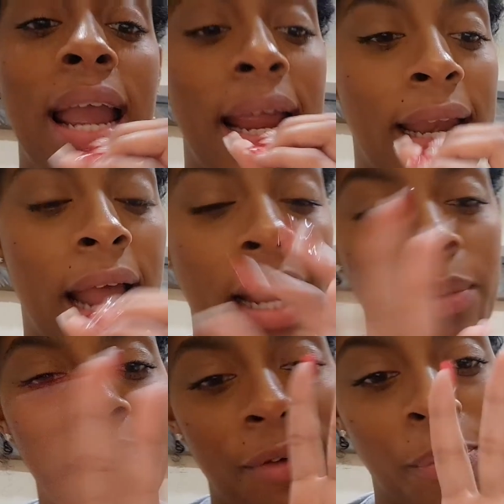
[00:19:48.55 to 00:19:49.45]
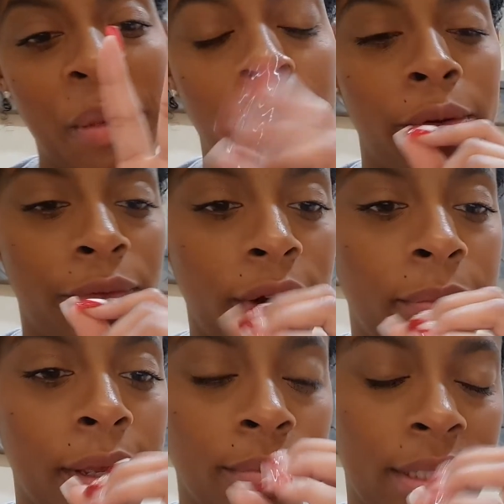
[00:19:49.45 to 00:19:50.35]
and I had to wait for the people in front
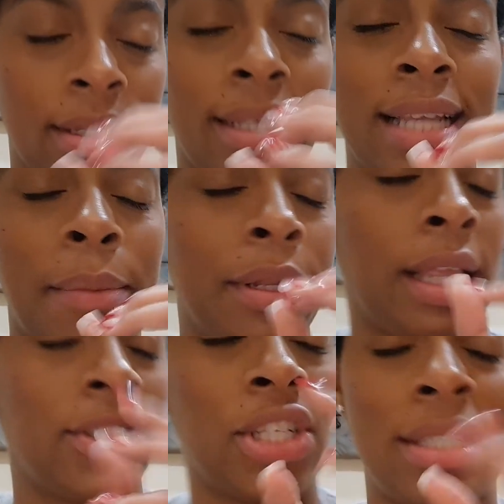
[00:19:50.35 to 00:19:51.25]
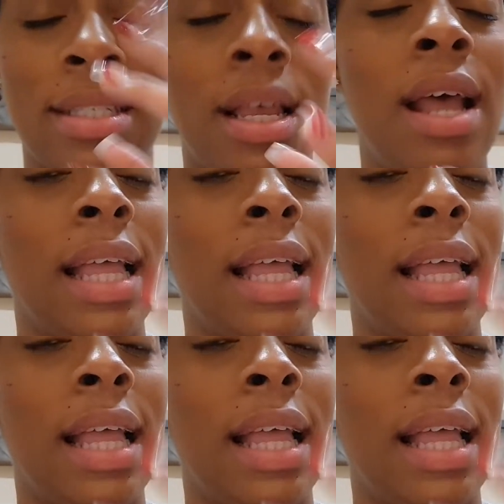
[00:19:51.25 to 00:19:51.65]
of me. I'm just like, tapping, like, Jesus.